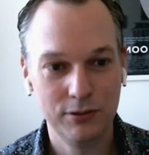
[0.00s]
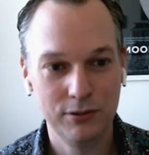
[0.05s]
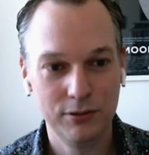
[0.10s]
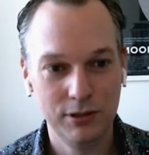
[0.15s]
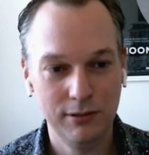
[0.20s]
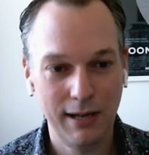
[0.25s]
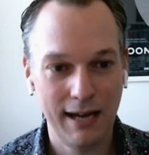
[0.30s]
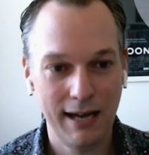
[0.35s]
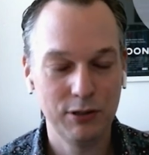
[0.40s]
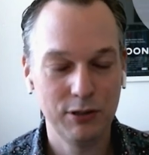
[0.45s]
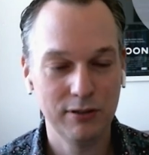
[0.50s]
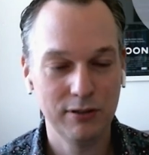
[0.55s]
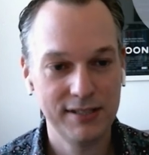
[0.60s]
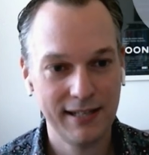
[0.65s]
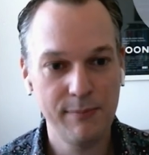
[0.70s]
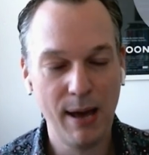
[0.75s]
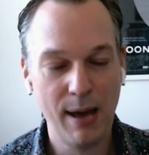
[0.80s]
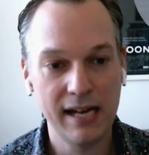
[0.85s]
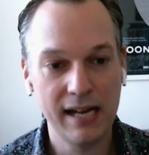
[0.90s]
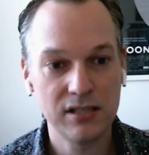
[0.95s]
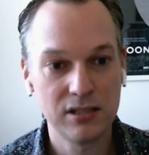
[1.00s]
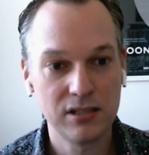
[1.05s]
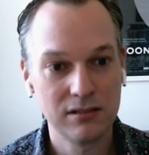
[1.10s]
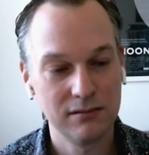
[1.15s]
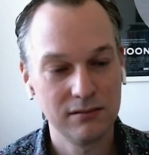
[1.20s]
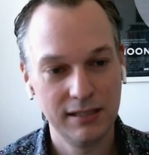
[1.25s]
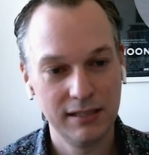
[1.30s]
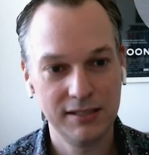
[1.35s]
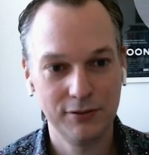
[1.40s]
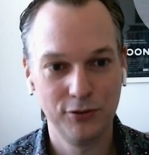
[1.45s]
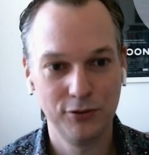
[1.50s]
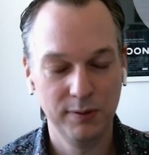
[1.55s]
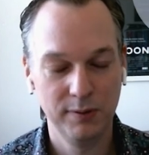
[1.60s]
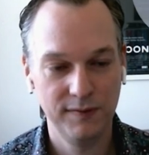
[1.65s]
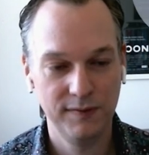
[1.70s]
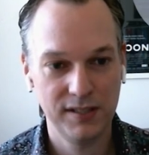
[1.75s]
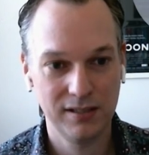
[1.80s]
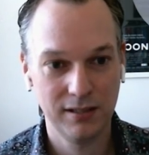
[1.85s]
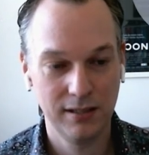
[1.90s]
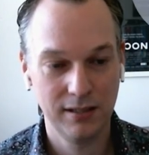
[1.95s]
escape hatch. It's called provision
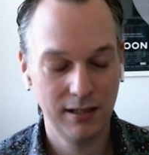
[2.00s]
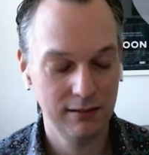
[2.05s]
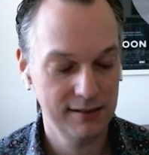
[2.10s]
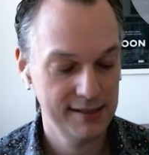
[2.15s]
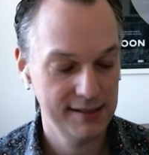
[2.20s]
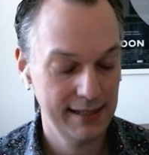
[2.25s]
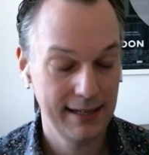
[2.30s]
concurrency.